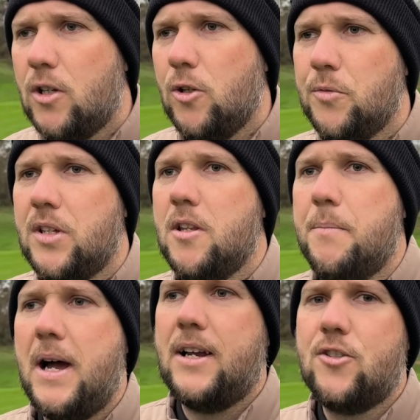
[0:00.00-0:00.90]
clubs in the
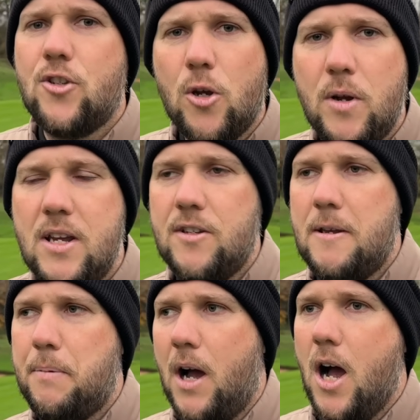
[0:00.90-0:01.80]
bags, 2 easy
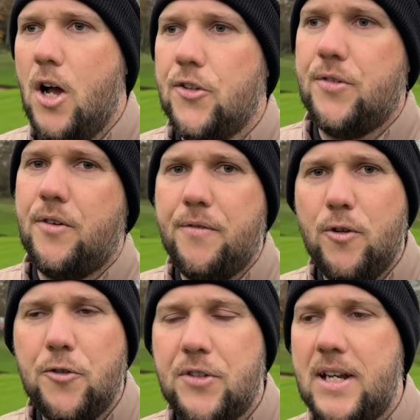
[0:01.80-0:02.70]
pars for a
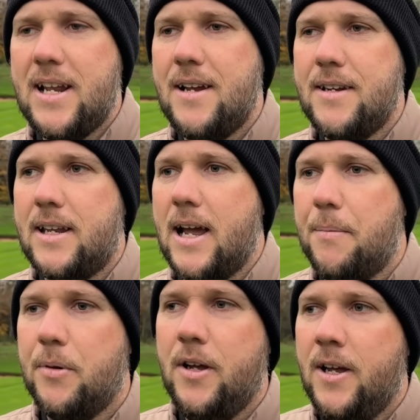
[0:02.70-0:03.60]
14
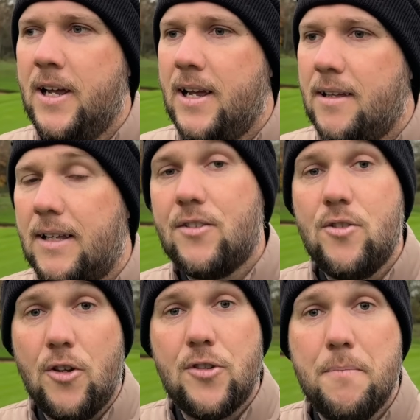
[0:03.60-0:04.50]
handicapper. That's
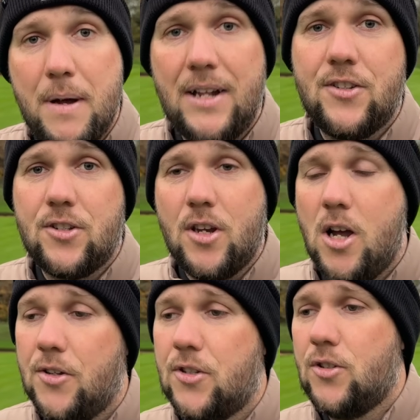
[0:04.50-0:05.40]
not a bad
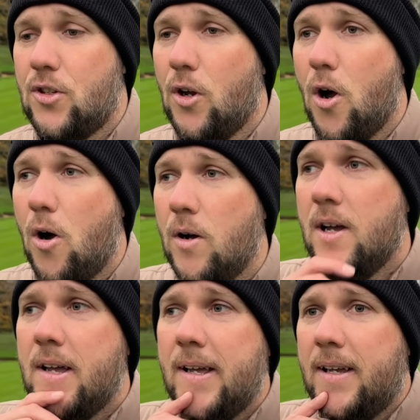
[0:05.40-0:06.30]
start at all.
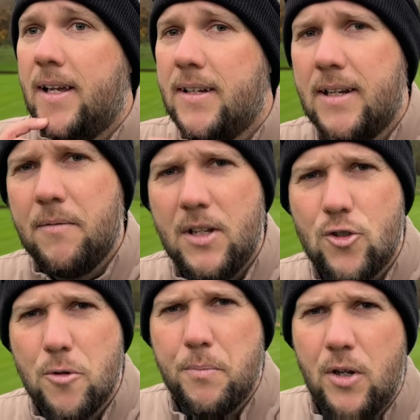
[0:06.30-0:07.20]
Let's
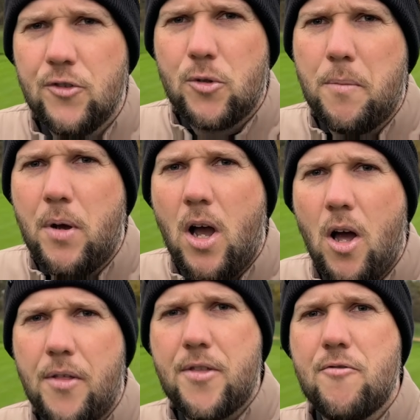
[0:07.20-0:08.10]
jump on to a
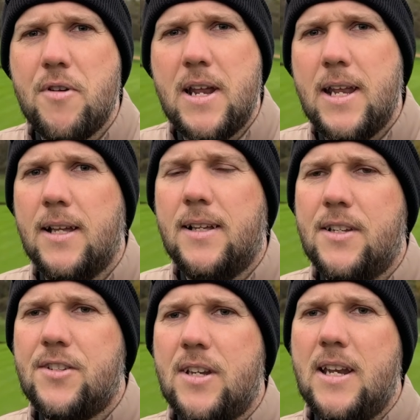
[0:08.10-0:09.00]
par 3. Let's
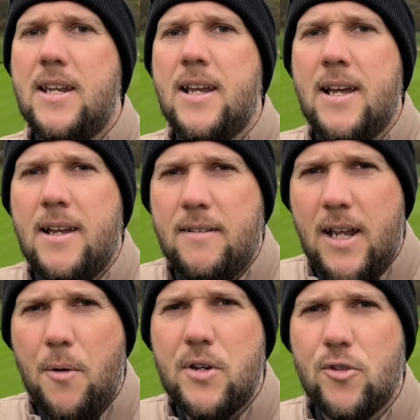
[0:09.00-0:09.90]
see
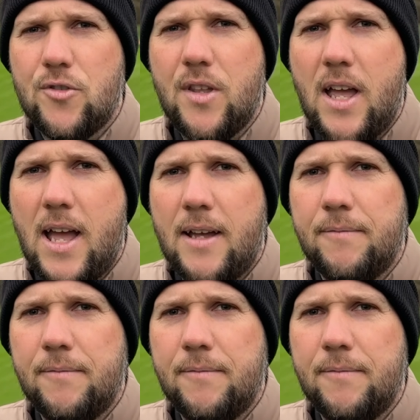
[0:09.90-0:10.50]
how he does there.